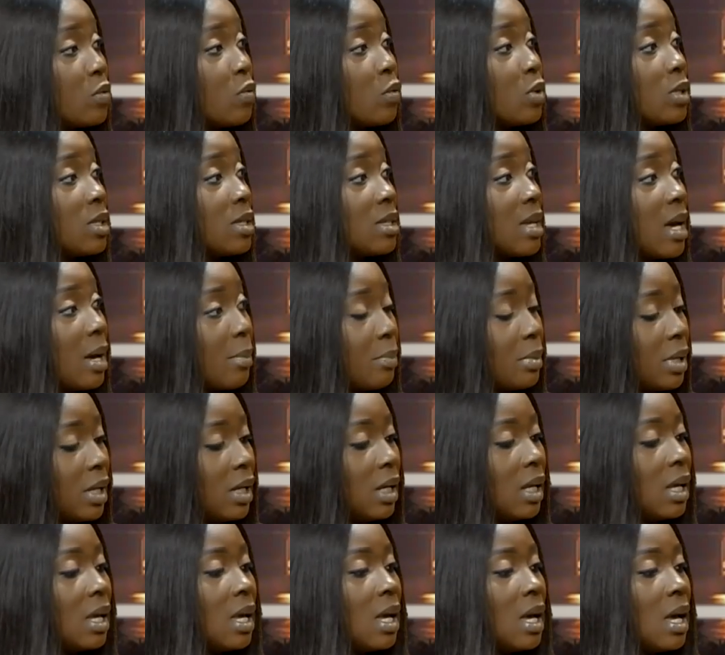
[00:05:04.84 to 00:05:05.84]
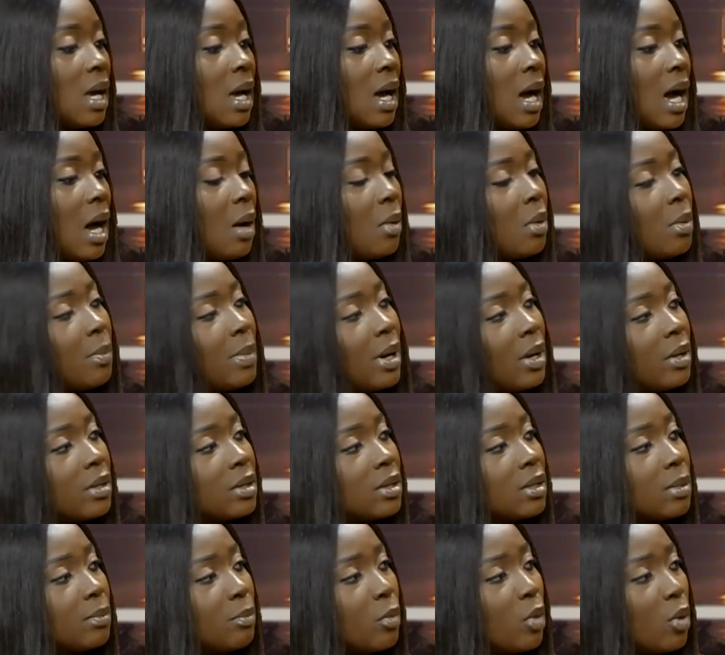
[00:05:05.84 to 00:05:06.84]
of what is happening. How about
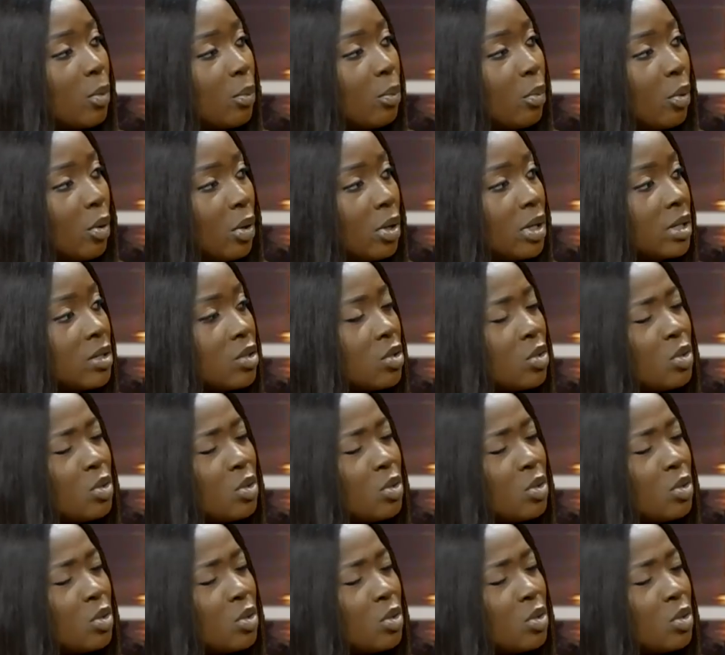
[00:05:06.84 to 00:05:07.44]
the boys?